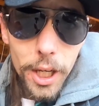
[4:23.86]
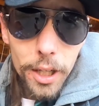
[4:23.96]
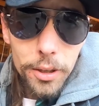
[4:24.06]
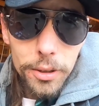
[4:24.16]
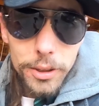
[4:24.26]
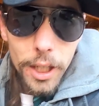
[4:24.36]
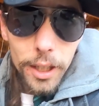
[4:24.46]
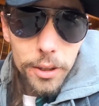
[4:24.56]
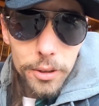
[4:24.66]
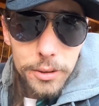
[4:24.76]
hot, cold,
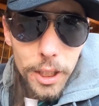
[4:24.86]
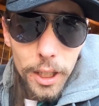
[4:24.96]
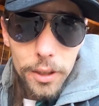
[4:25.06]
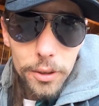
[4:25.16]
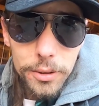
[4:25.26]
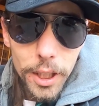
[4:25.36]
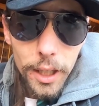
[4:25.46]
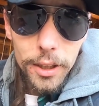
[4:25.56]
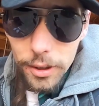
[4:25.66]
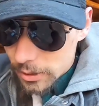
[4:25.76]
hot, cold, hot, cold,
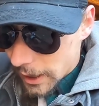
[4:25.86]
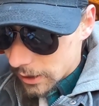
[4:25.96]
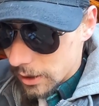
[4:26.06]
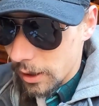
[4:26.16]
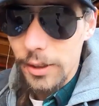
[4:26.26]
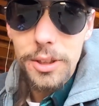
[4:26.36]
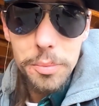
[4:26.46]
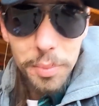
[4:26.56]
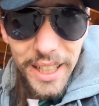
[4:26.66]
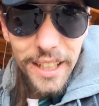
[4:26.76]
hot, cold, that's gonna
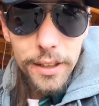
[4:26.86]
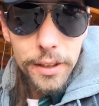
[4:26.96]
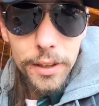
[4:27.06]
split?